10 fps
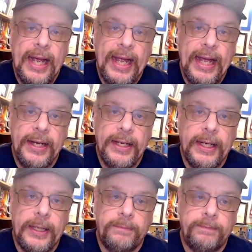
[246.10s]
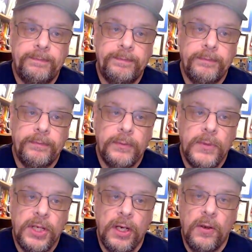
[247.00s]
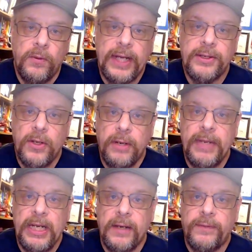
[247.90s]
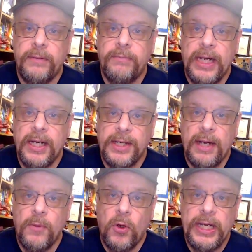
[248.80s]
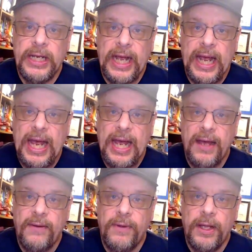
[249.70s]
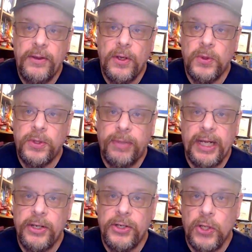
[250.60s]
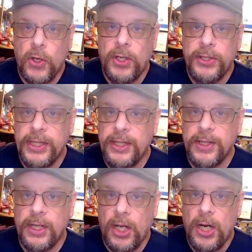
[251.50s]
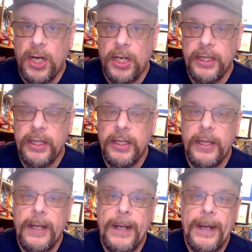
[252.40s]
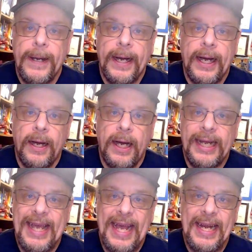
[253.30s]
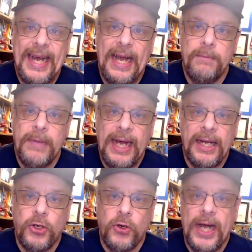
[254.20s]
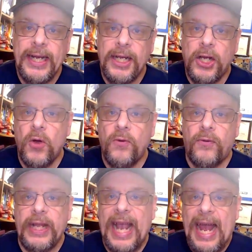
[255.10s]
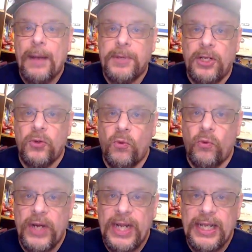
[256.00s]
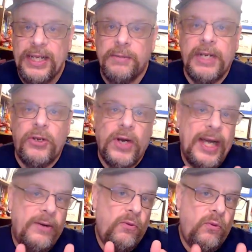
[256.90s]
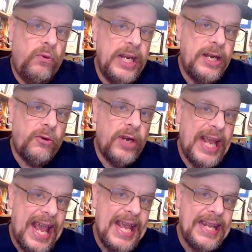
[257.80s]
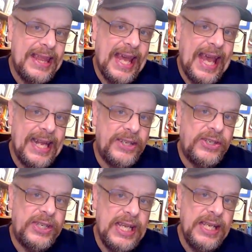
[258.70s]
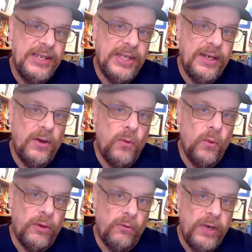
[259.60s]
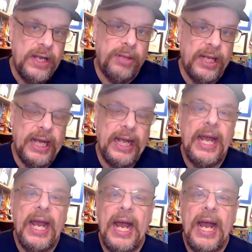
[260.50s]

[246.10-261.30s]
And so that's going to be different because I'm going to have those players all season long. Again, I'm not trying to go for the absolute realism and try to recreate that season with a replay.